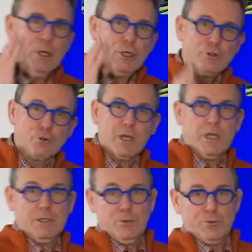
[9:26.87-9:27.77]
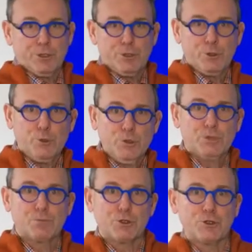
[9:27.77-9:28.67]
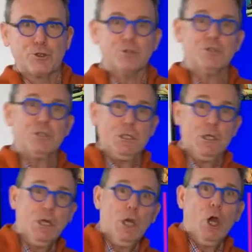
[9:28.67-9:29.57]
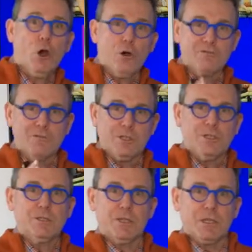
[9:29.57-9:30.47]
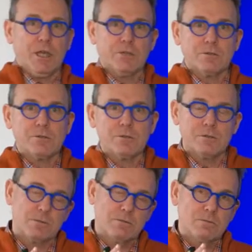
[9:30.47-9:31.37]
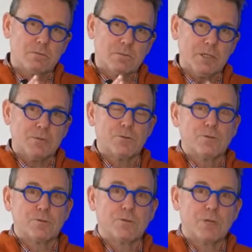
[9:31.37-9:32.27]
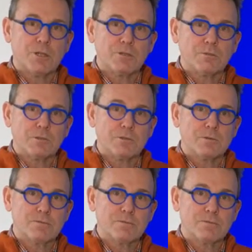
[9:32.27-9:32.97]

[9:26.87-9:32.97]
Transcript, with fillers: you can reduce the majority of the indicated internal derangements.